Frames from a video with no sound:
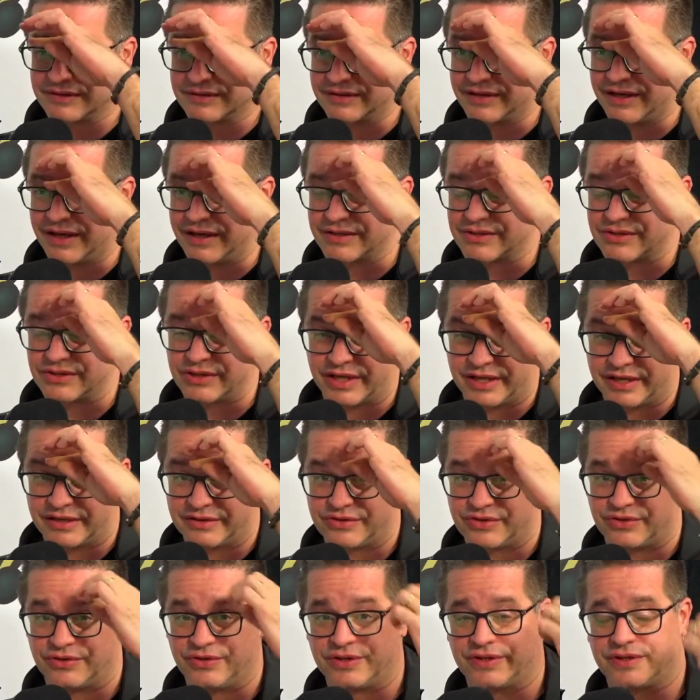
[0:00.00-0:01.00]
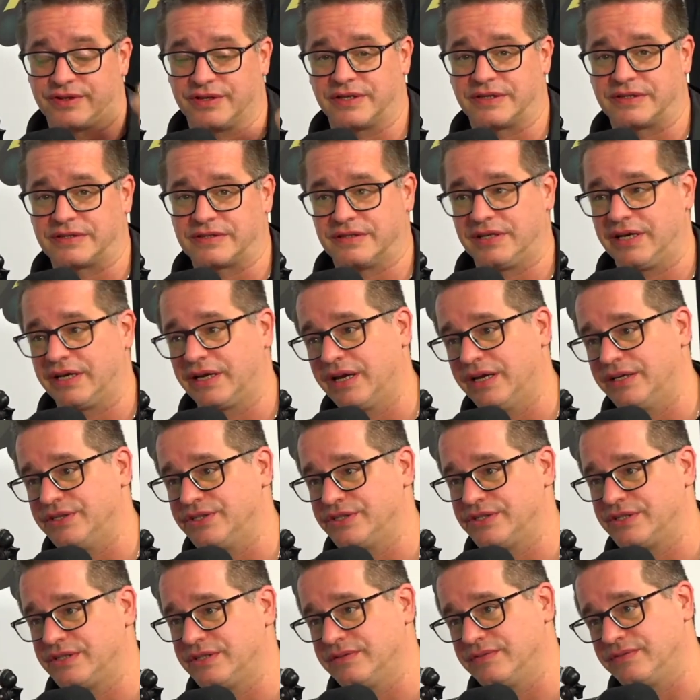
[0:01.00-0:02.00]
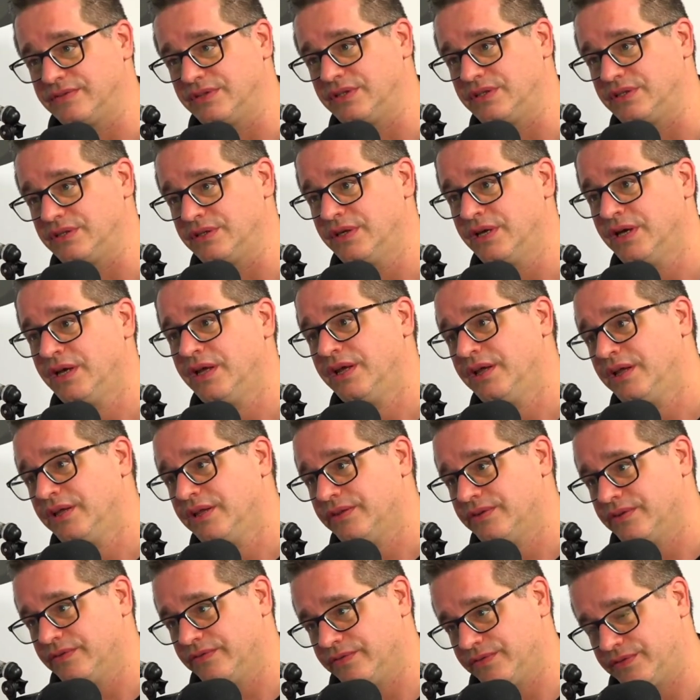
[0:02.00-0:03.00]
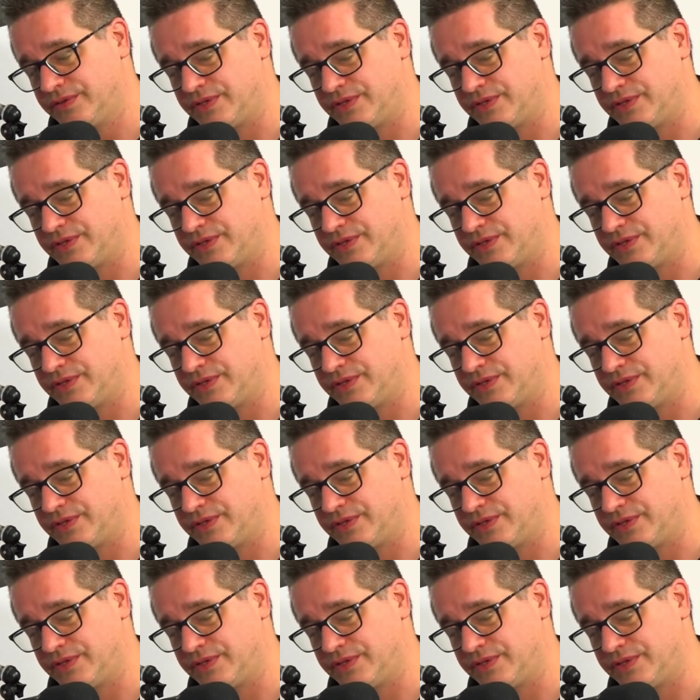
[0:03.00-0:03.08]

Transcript: For exactly. sure. Yeah. So you got to turn to things like I G T V,